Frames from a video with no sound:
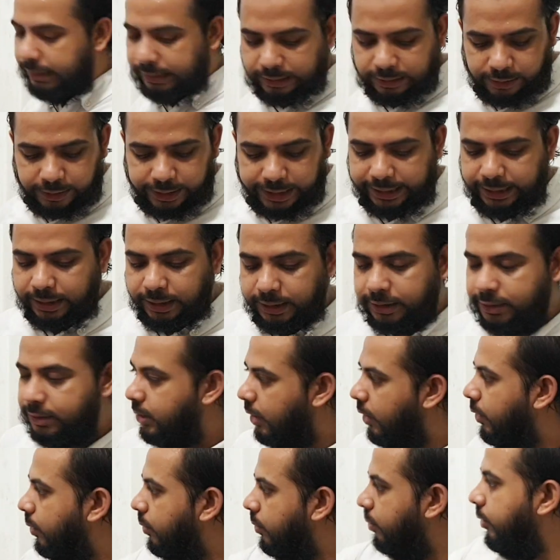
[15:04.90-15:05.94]
Alright,
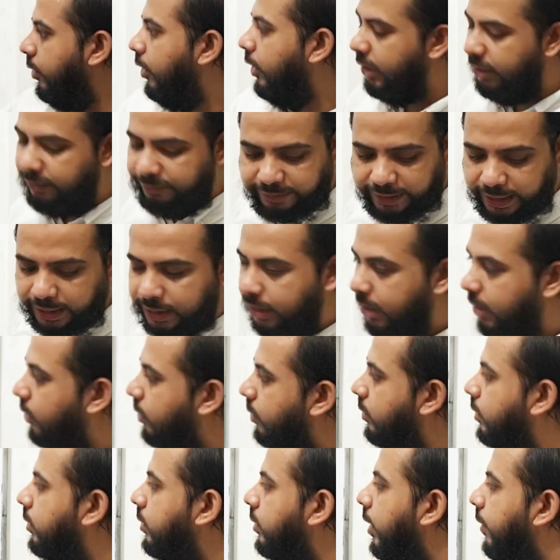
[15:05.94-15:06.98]
so we already find
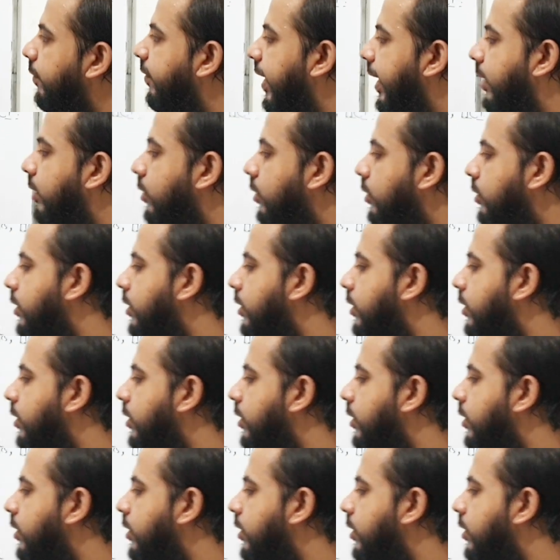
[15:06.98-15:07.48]
out the factors